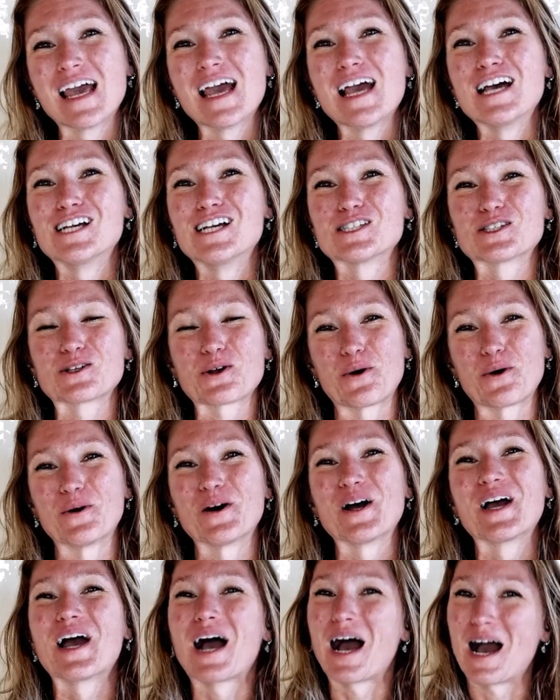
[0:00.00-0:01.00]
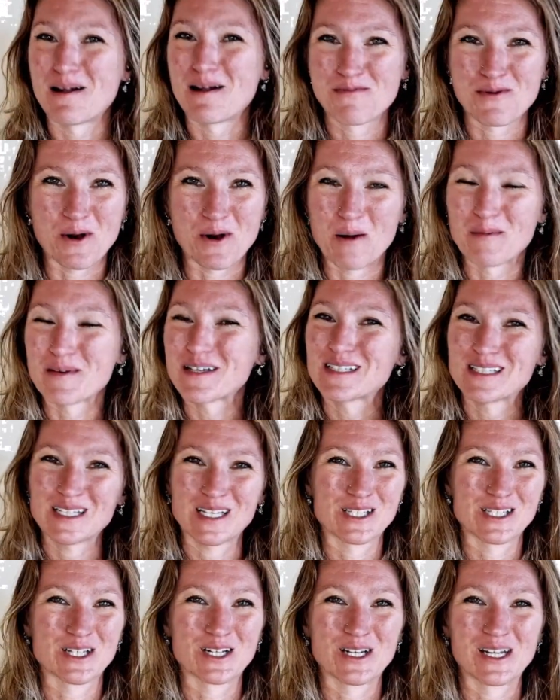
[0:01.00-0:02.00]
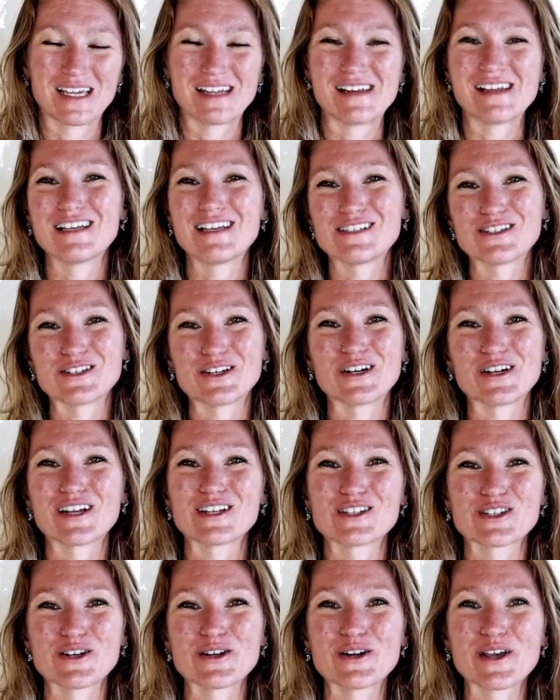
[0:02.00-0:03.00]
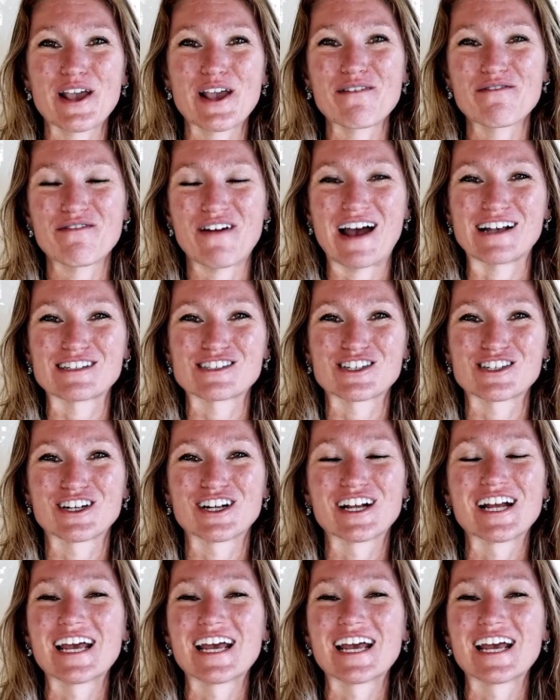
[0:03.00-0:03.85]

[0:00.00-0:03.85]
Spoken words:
so I promise it's going to get easier. It's going to get faster.